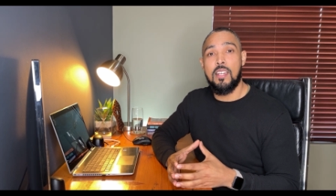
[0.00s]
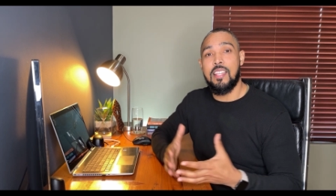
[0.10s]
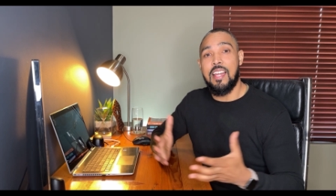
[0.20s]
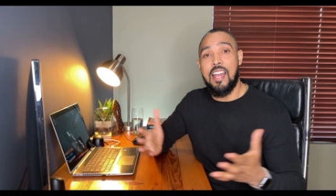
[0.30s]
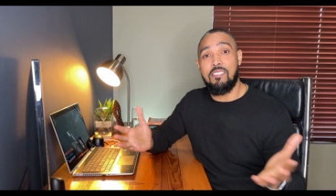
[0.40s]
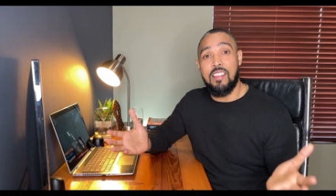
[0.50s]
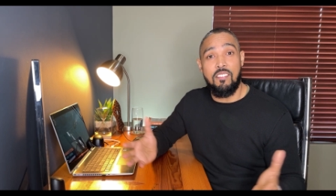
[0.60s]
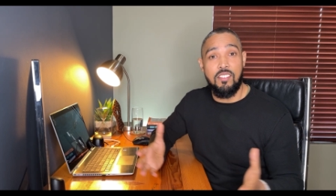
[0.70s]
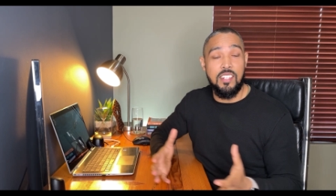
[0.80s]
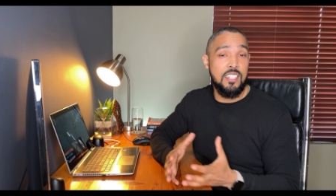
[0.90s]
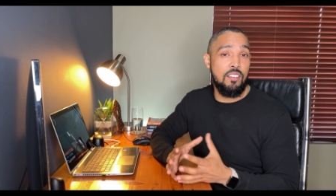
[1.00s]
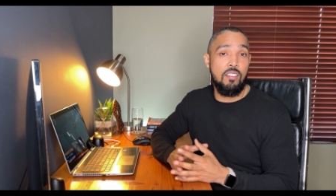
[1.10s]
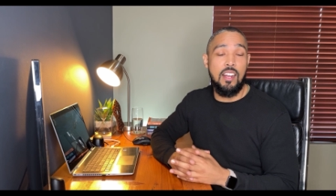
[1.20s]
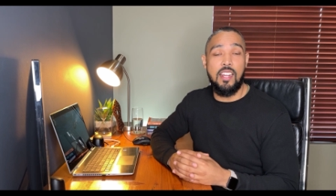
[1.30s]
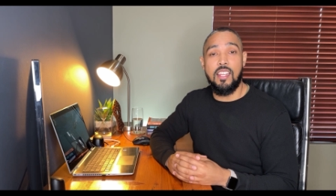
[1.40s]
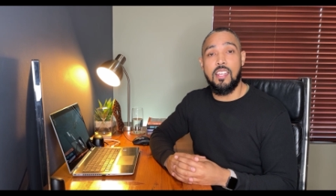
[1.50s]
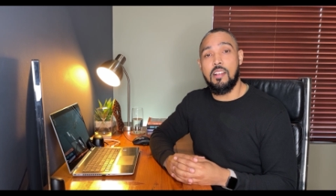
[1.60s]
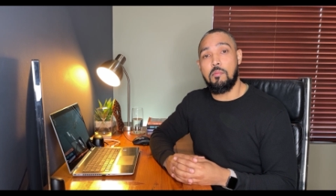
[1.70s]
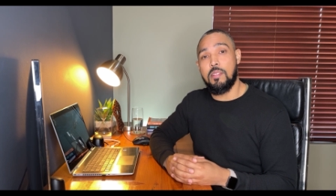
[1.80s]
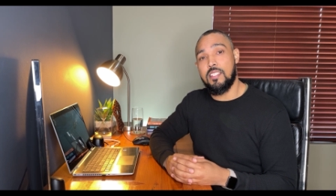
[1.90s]
they have diversified
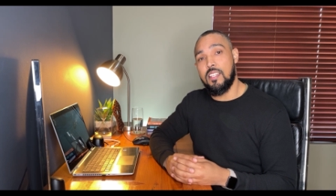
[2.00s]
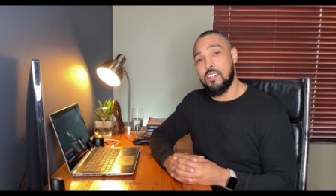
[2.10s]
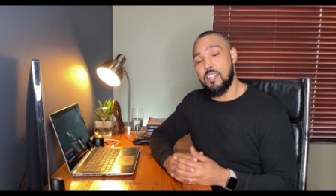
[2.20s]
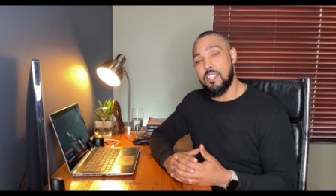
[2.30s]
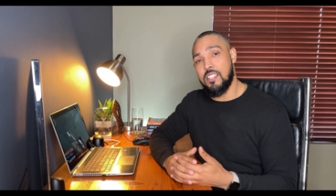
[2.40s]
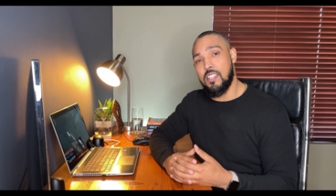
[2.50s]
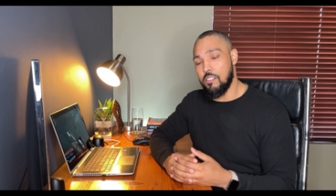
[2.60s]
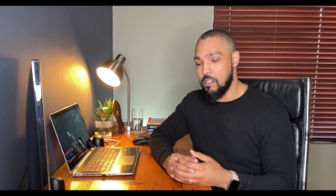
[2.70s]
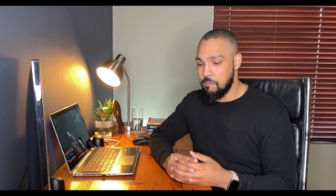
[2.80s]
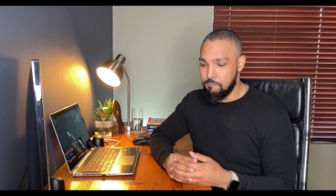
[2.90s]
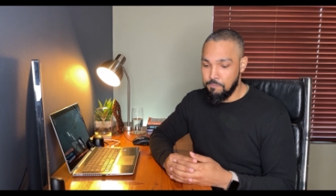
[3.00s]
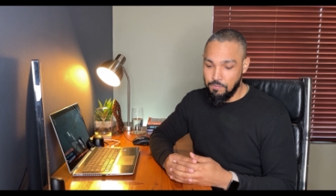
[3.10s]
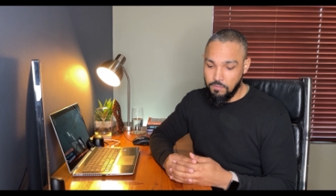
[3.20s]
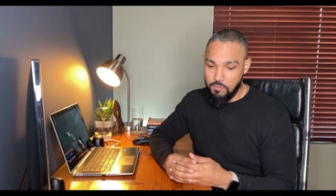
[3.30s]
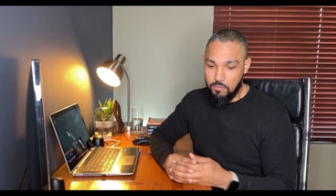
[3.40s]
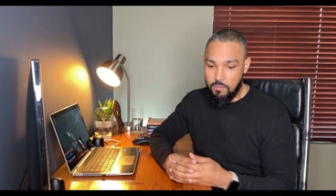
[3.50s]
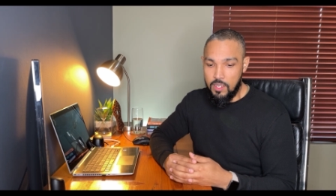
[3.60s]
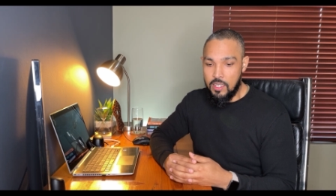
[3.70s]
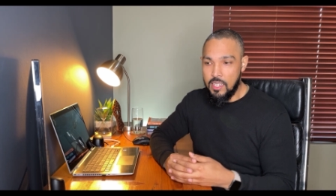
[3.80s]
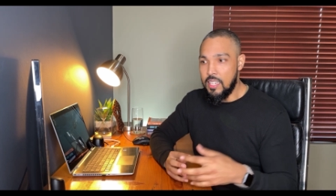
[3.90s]
income, etc, etc,
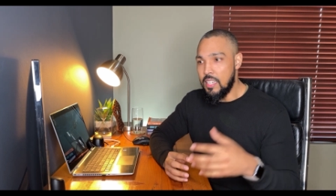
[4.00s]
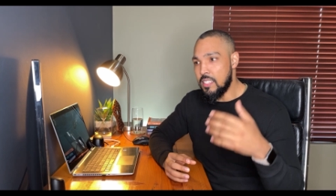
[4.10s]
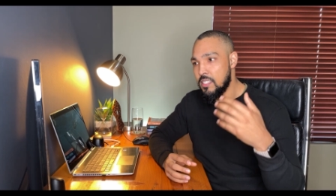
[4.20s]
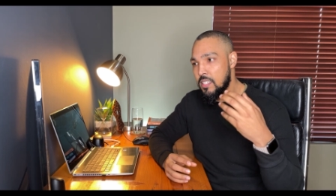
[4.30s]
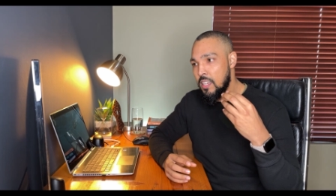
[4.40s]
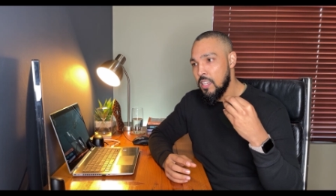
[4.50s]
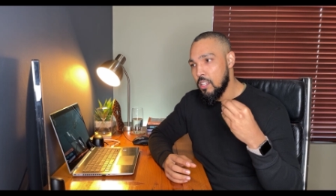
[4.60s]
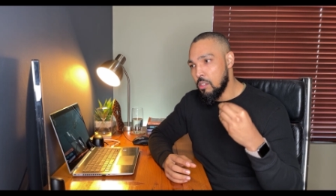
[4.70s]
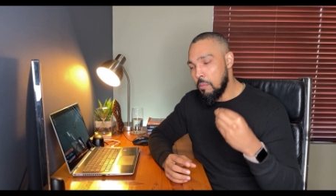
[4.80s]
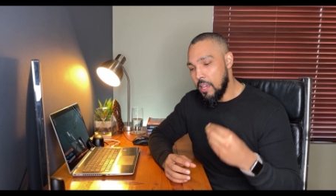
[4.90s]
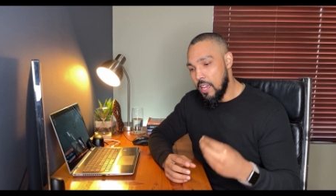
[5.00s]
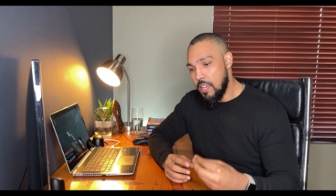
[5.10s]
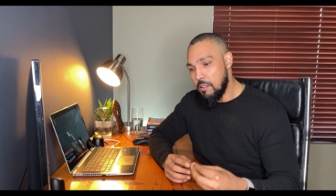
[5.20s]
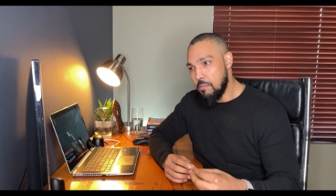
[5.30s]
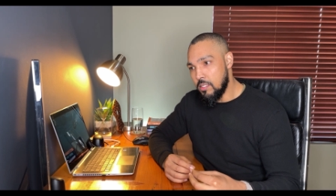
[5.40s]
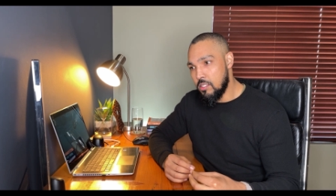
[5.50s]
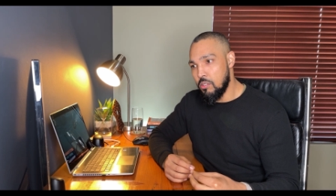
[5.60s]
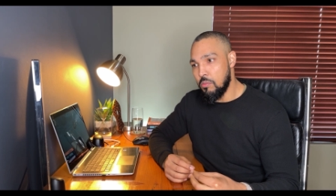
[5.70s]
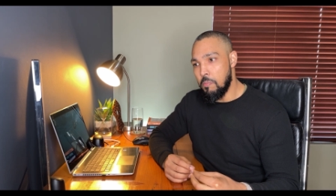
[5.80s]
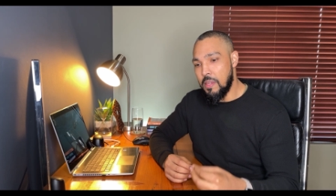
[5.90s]
is to be able
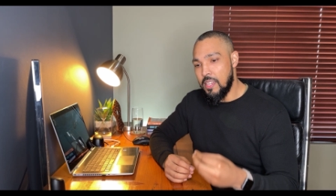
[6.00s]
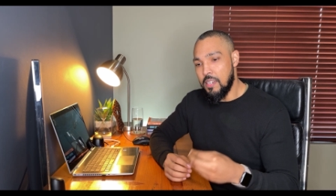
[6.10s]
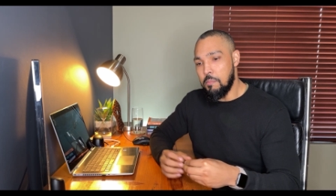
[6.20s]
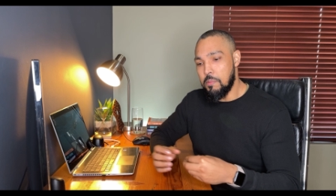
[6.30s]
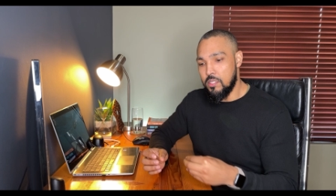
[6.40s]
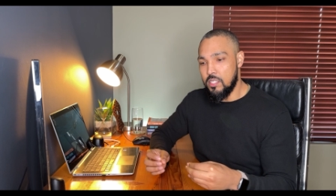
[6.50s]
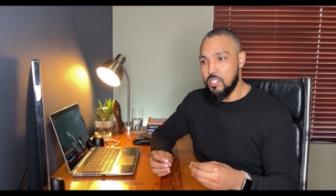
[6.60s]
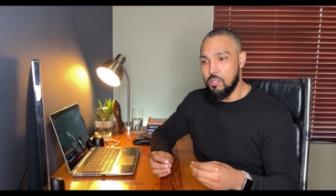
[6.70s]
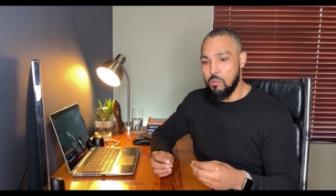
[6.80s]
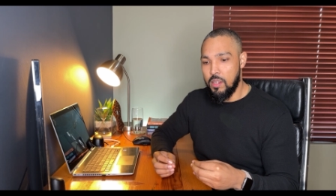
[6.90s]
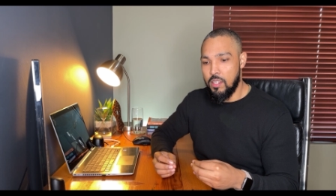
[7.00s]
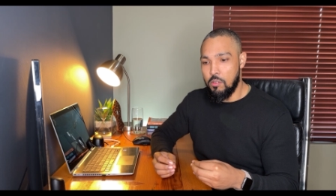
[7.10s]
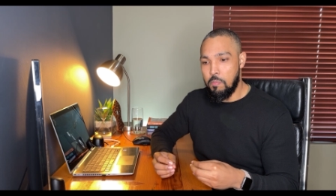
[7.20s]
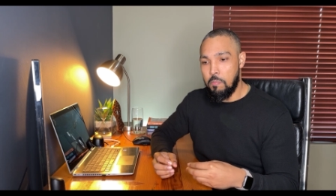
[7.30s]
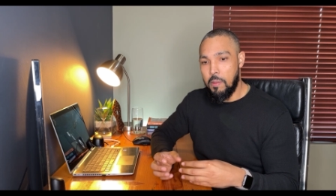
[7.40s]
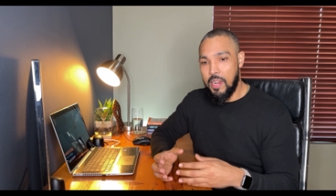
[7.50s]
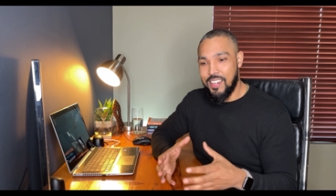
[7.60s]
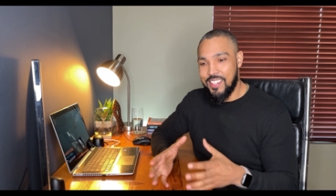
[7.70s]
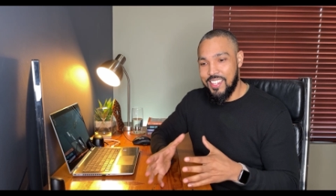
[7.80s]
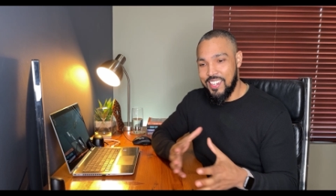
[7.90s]
to be in a position where you're
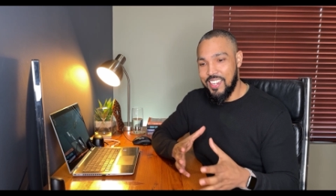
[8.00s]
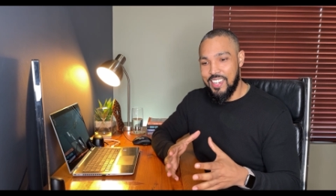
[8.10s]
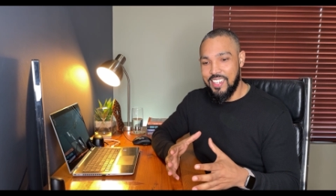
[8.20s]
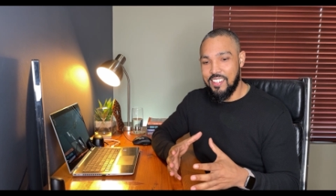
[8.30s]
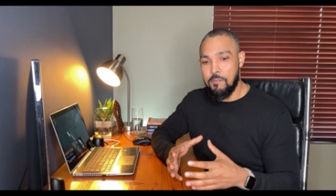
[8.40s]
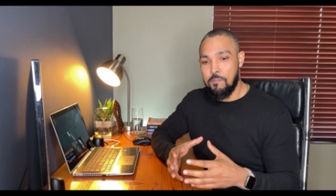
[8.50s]
practically